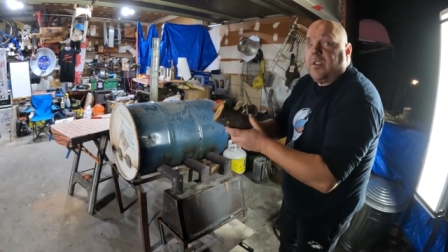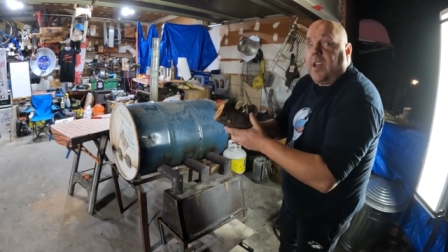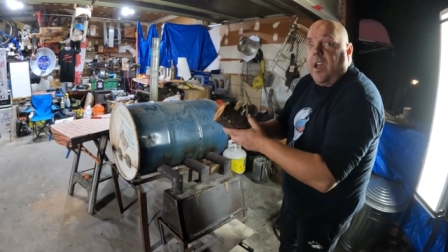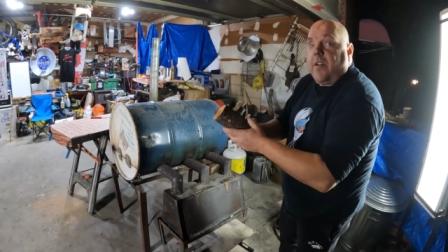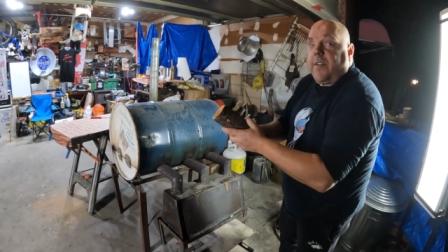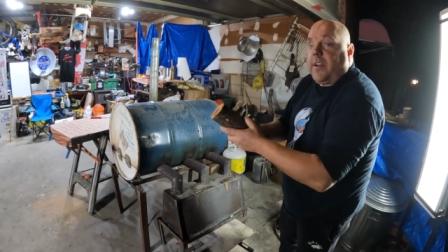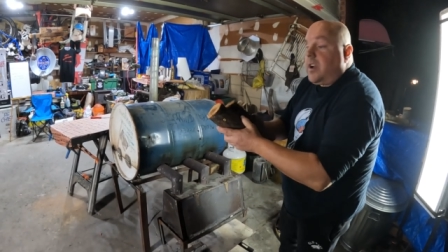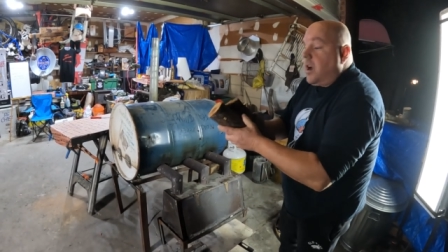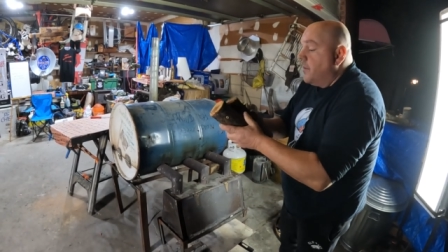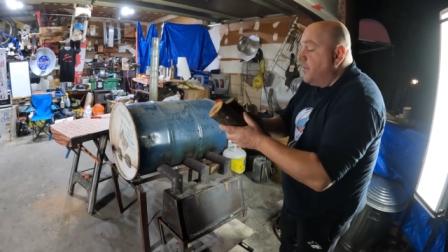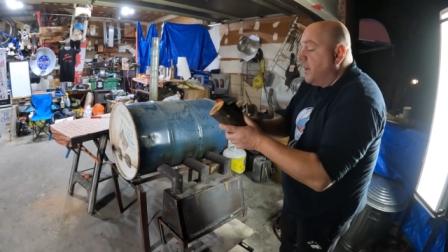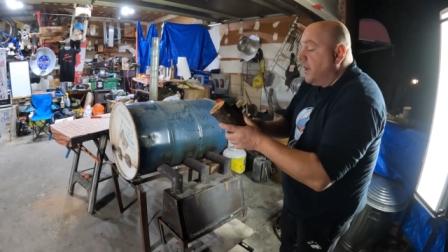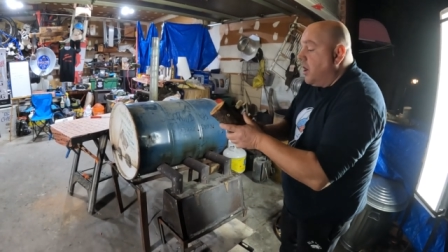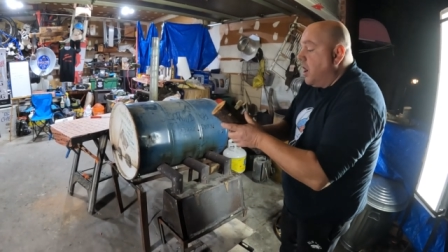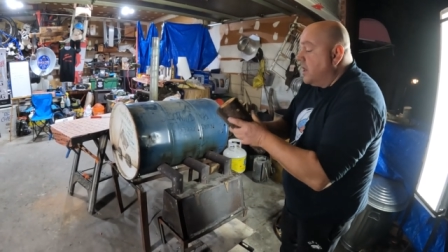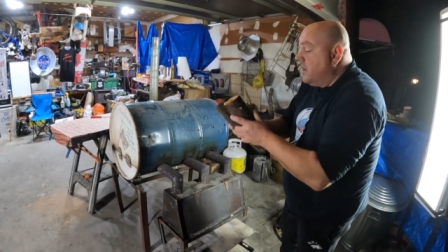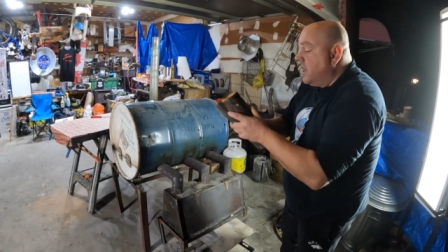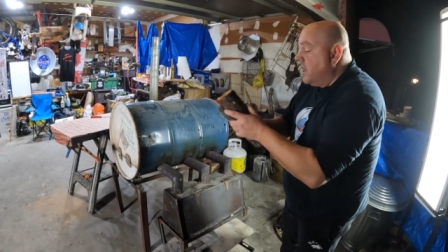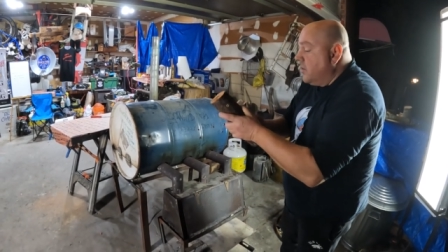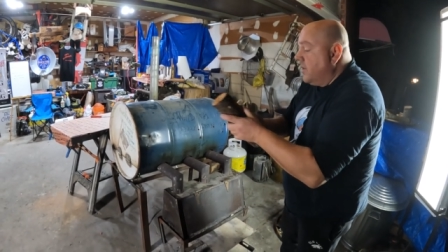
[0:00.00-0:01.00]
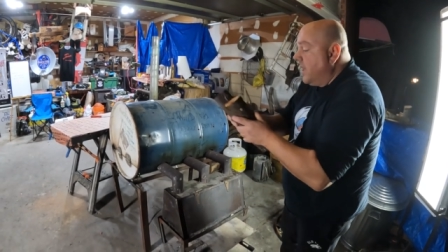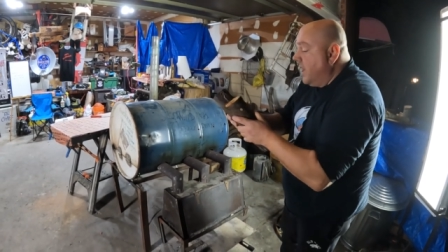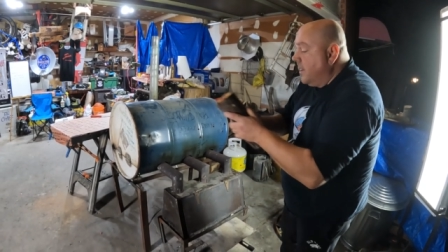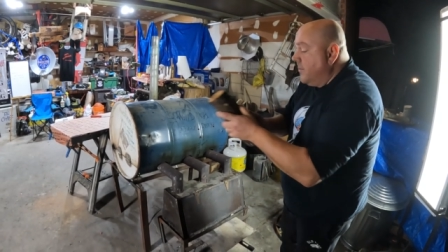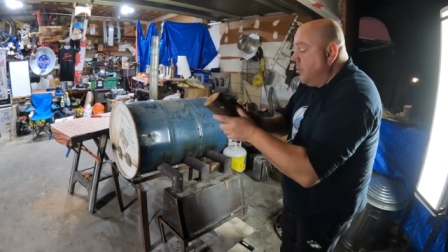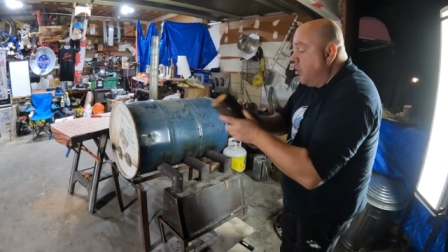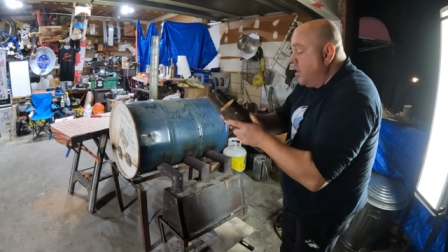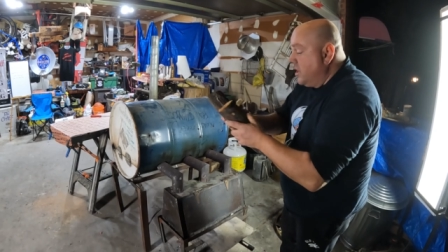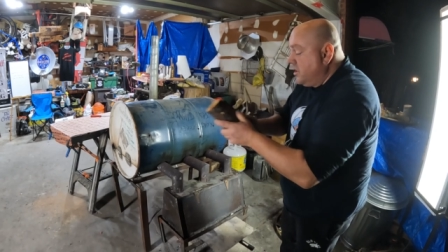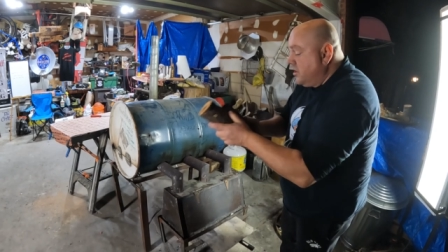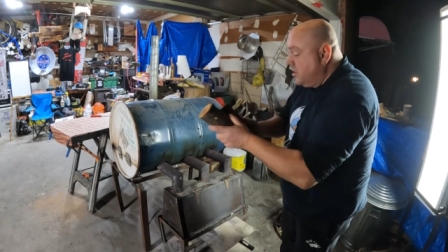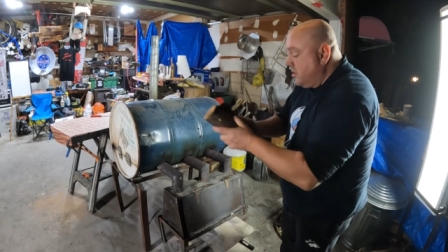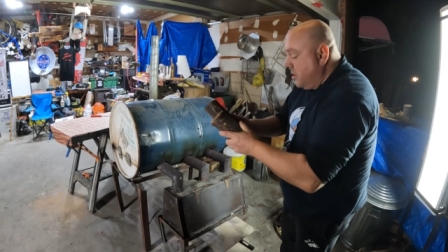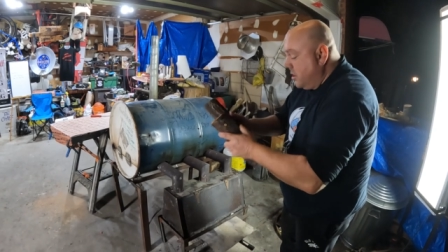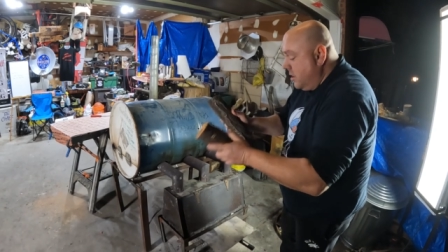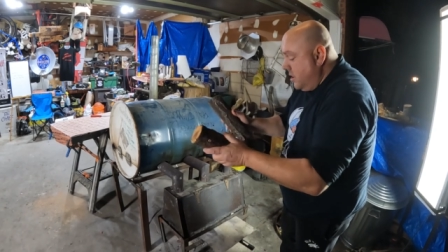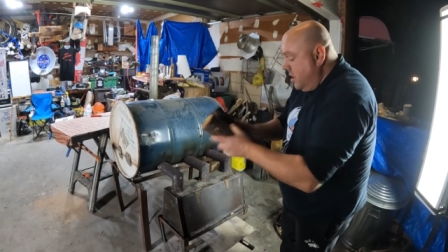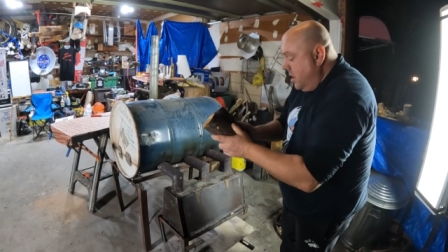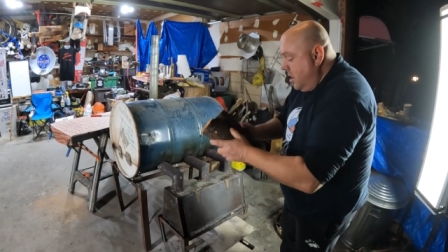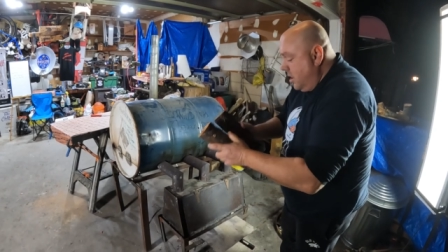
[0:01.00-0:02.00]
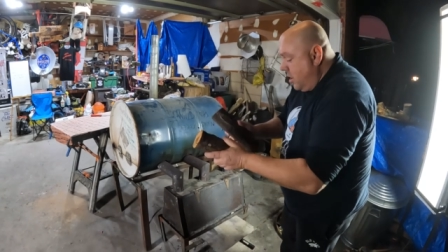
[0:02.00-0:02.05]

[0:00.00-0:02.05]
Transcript: They haven't come in contact with any moisture,